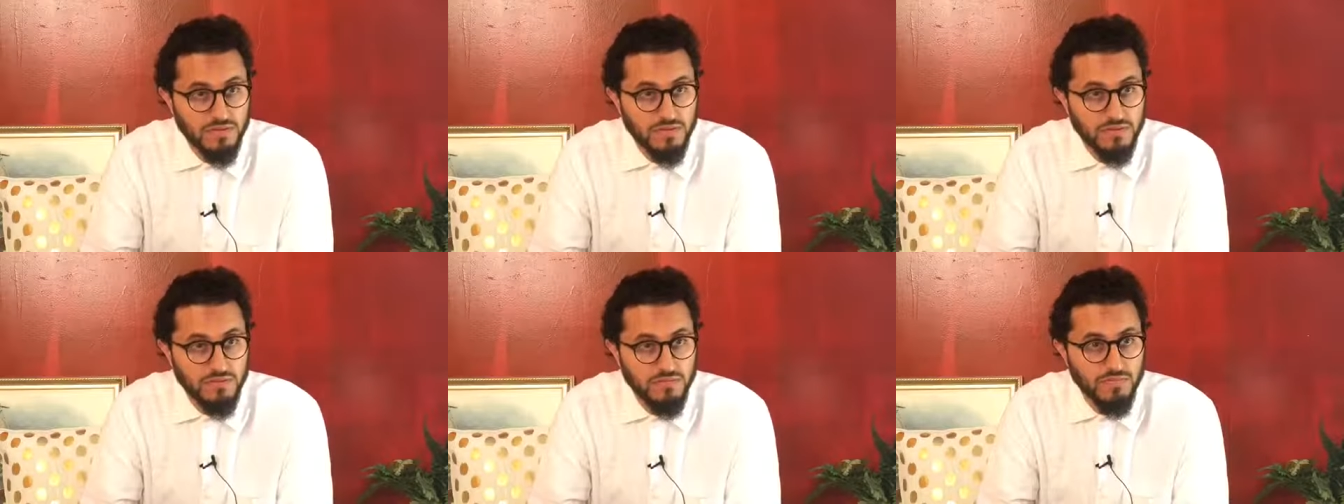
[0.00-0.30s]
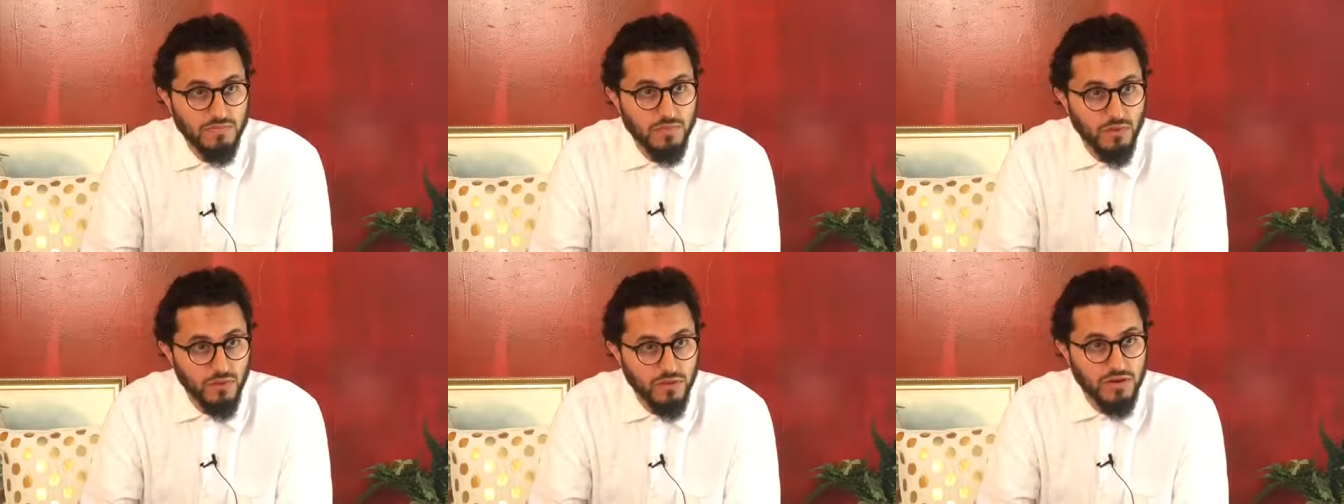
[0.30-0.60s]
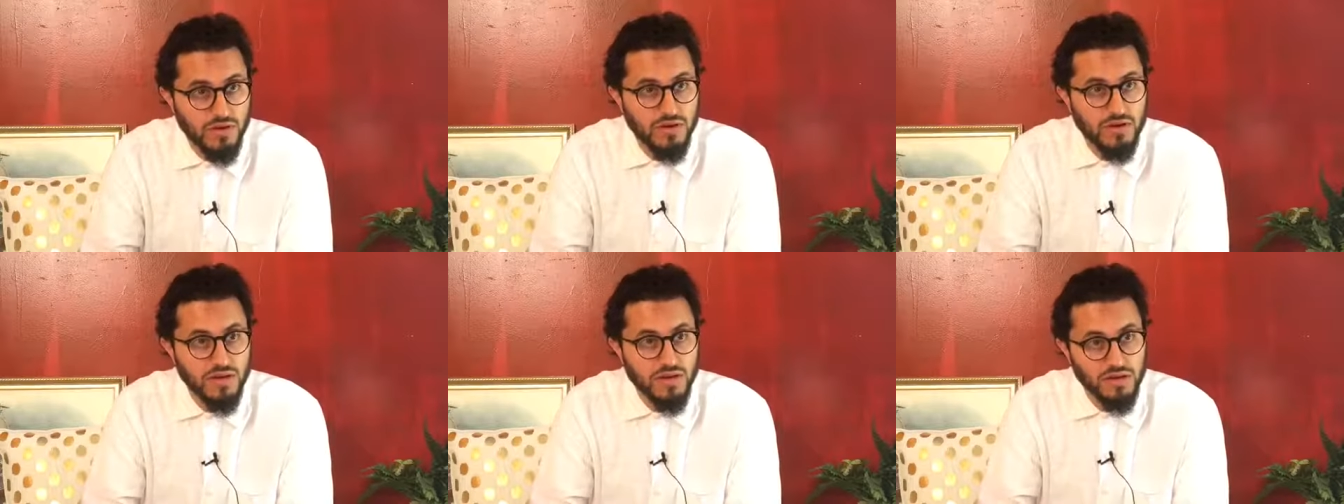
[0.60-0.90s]

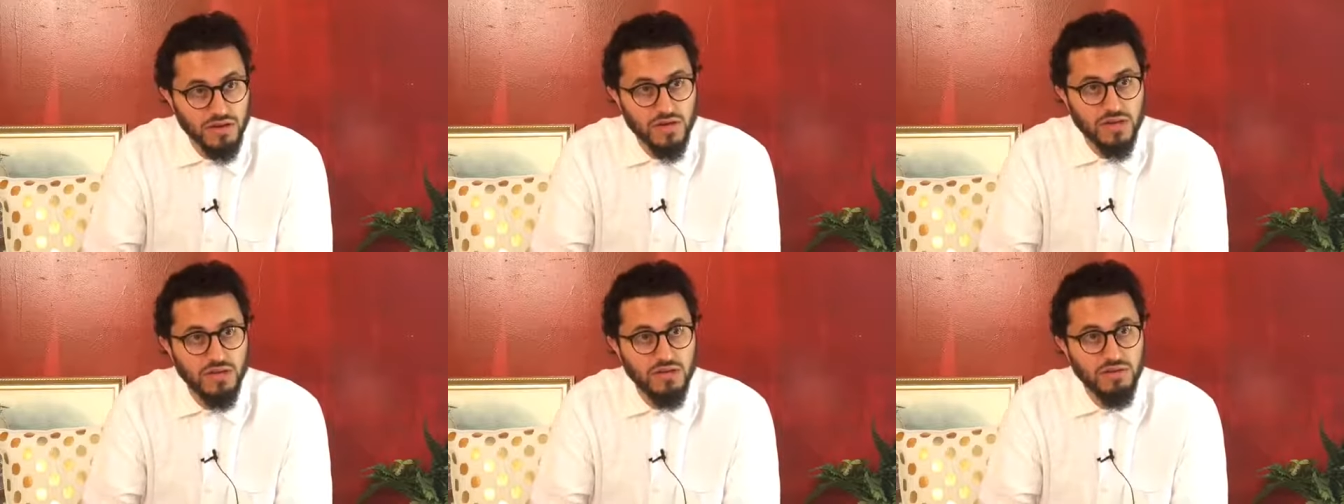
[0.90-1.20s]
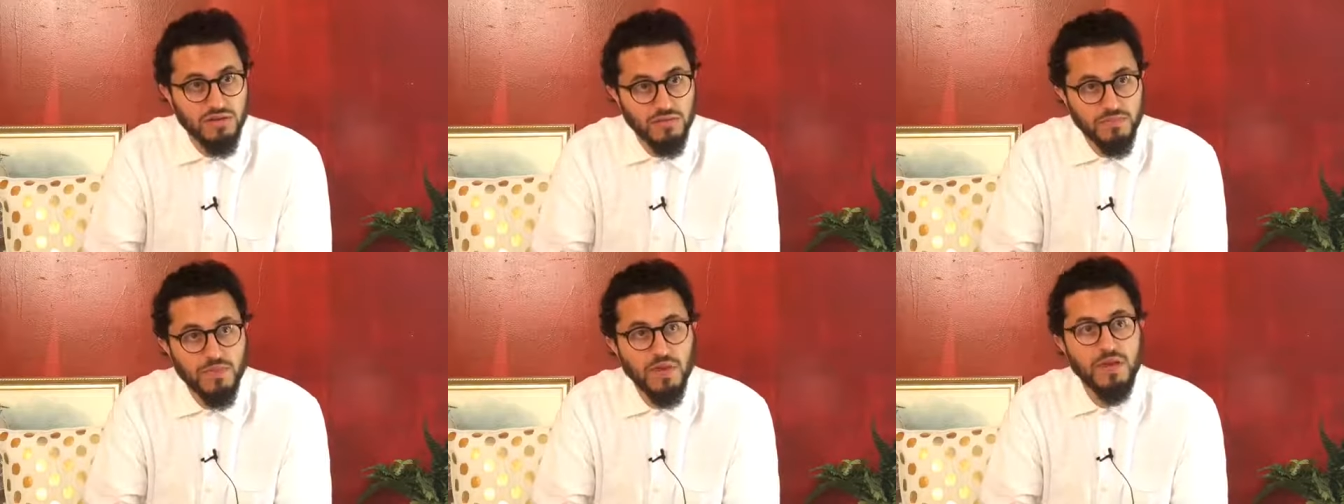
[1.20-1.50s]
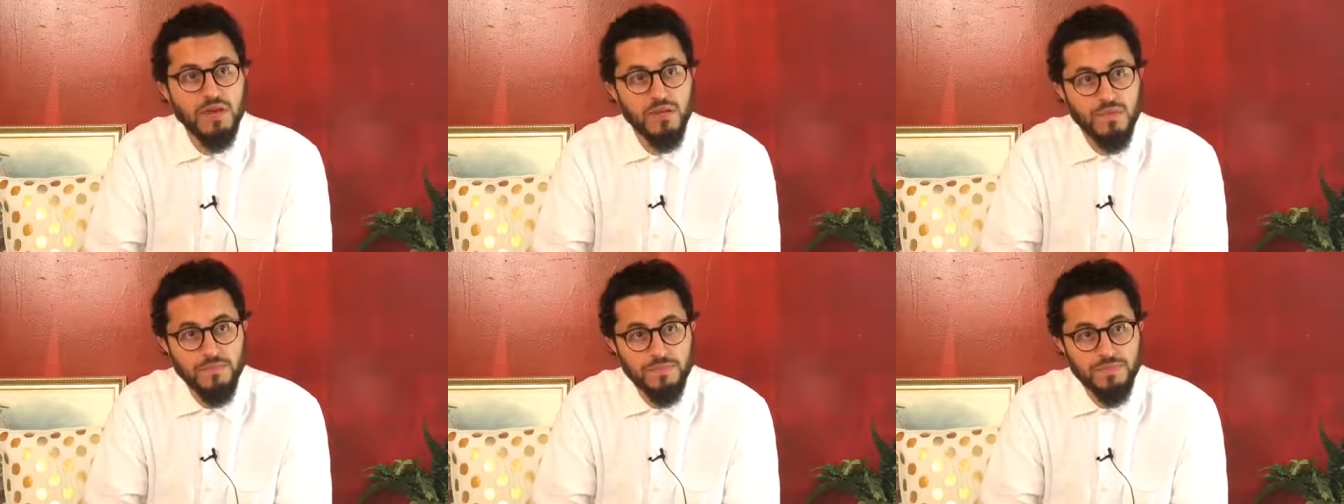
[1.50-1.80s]
Munkar and Nakir are
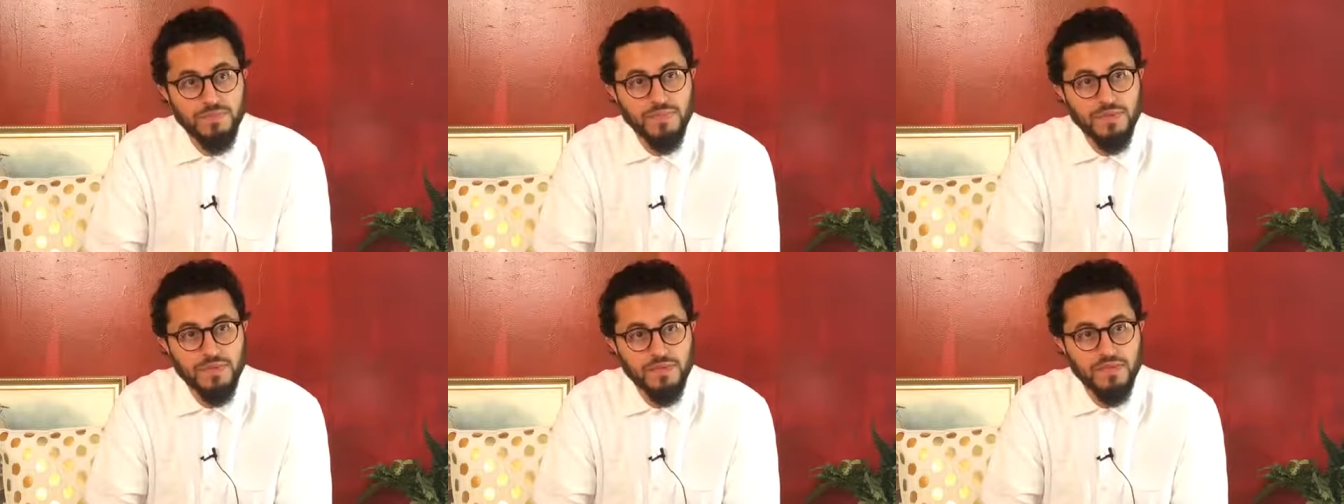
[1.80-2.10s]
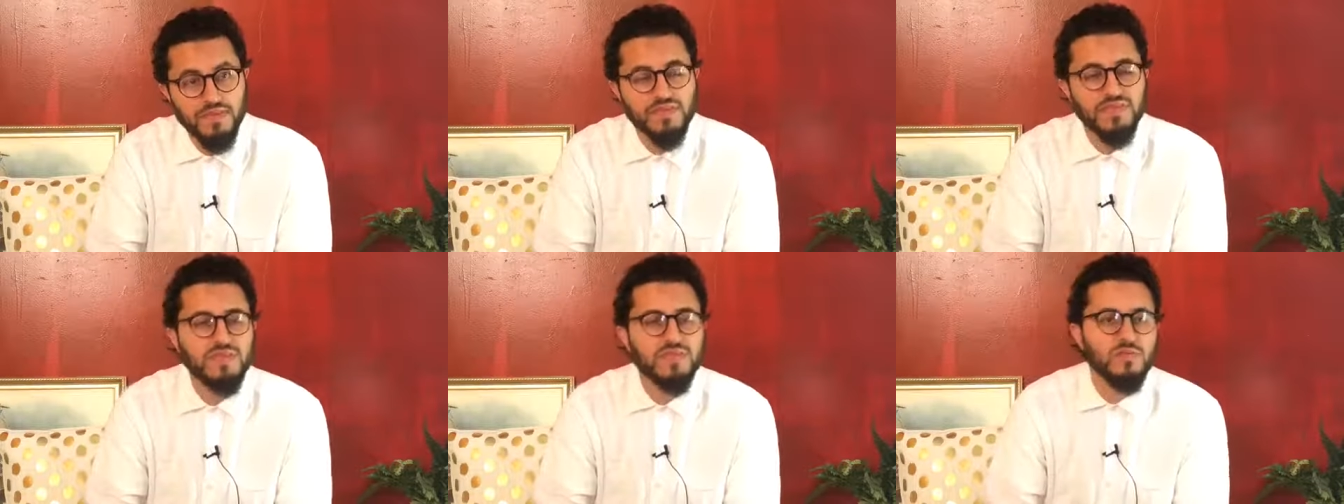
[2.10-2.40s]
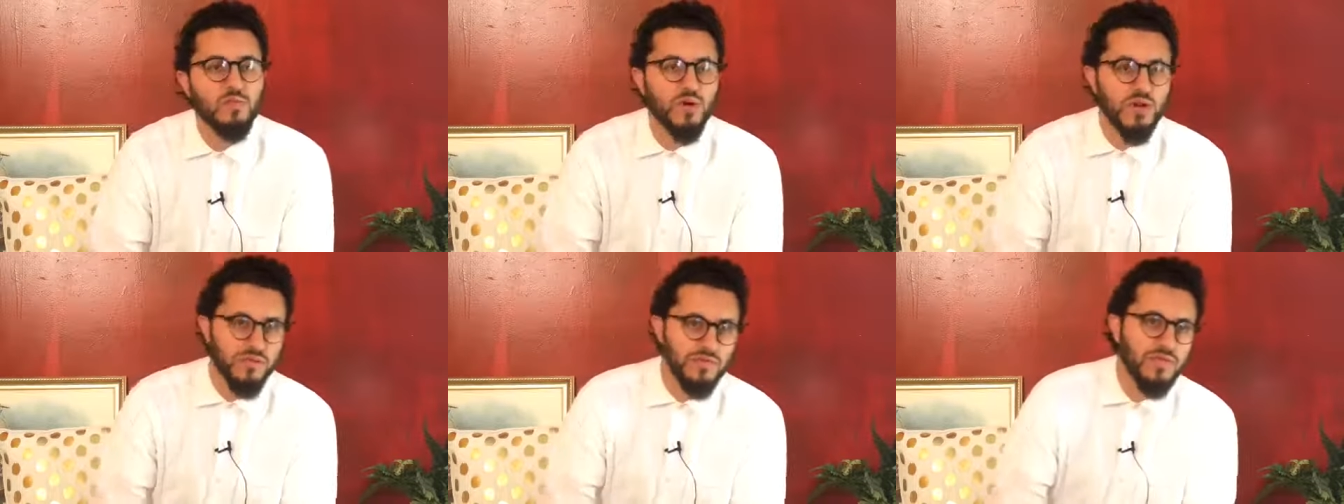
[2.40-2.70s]
many. This is
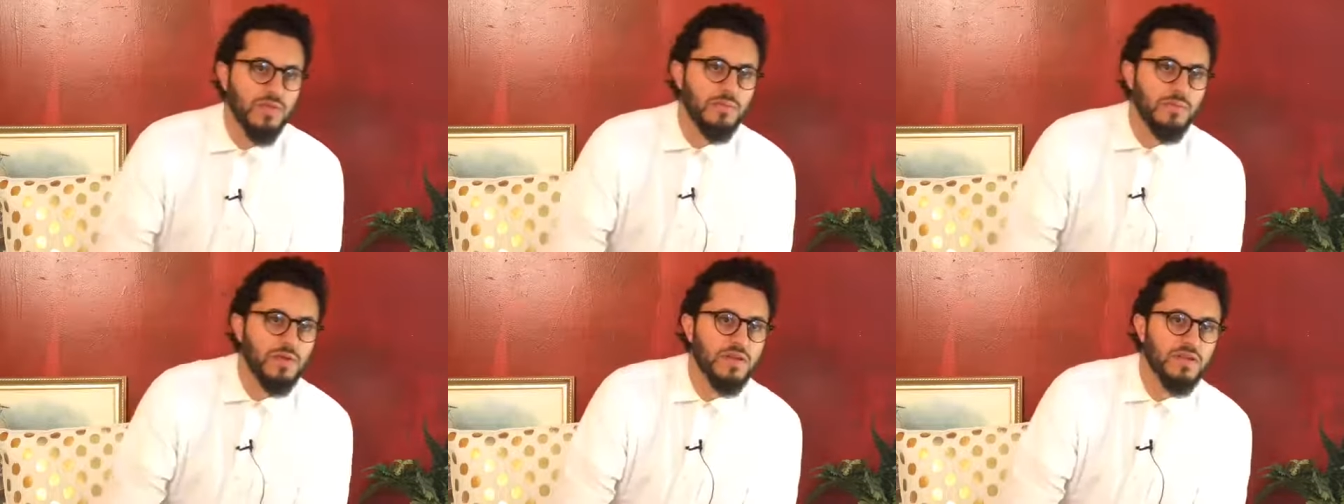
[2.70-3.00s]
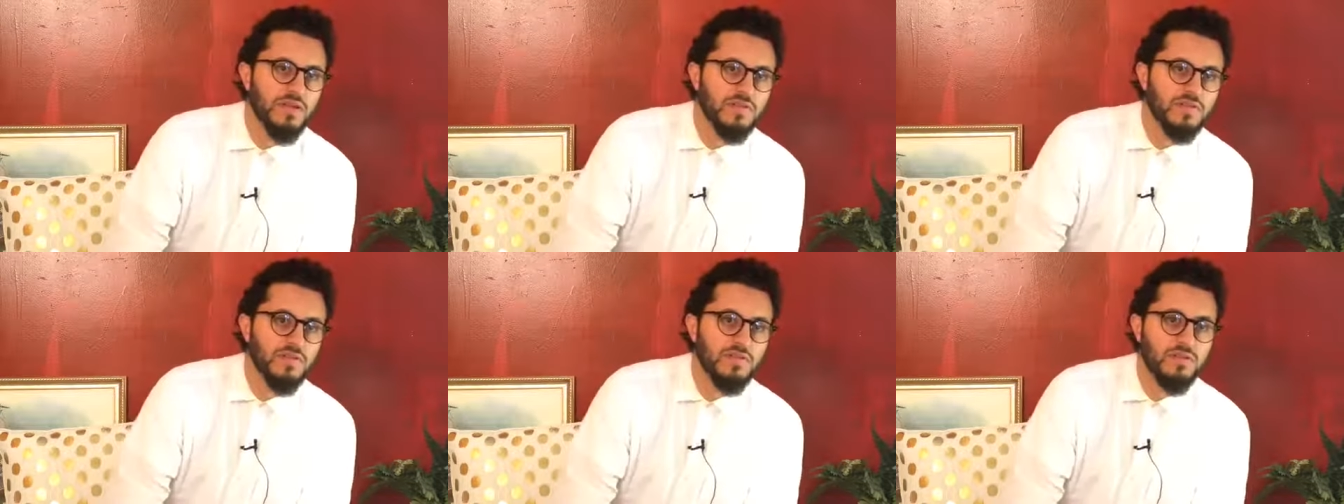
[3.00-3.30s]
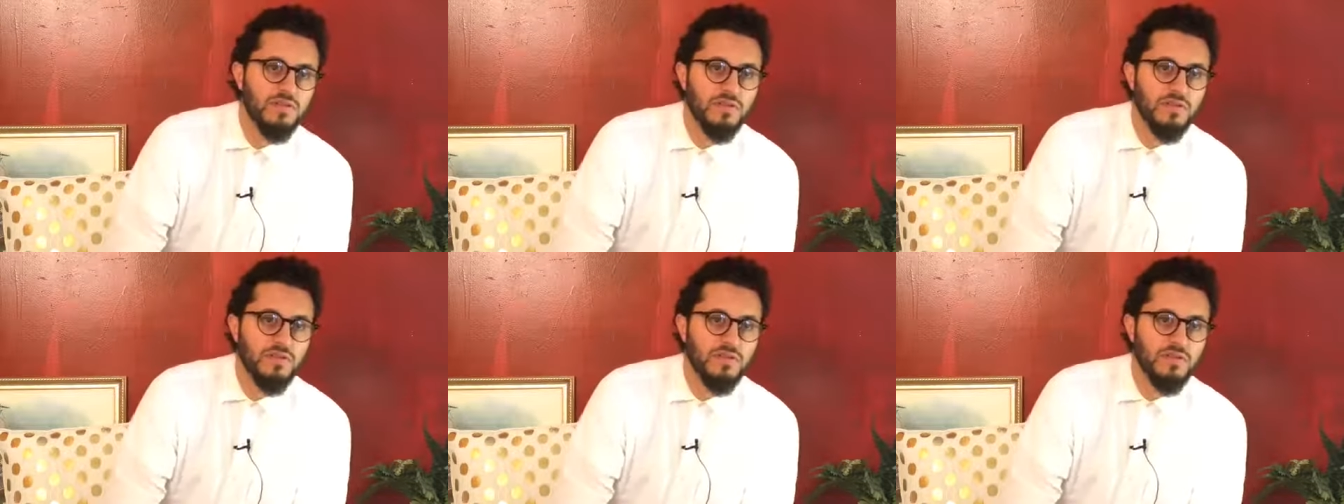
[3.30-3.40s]
one of the opinions.